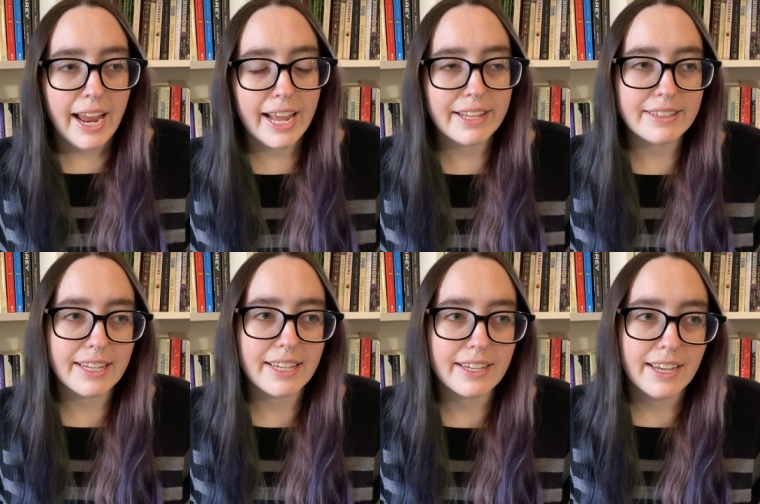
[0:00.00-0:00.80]
and
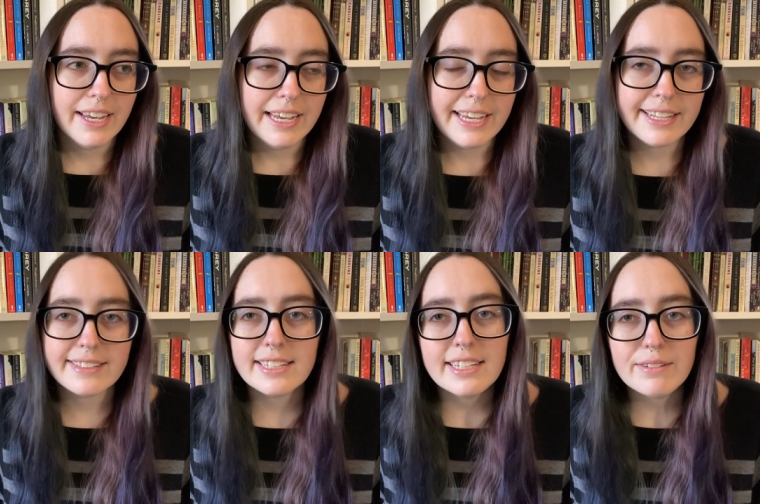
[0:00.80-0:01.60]
like it
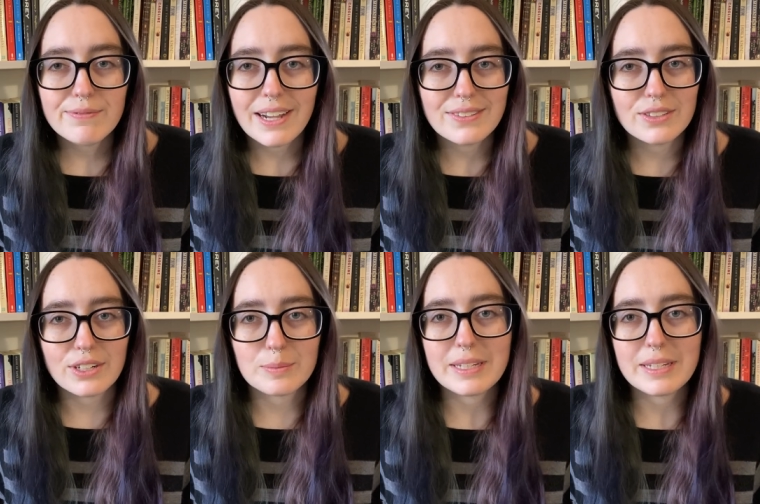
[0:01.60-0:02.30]
didn't get five stars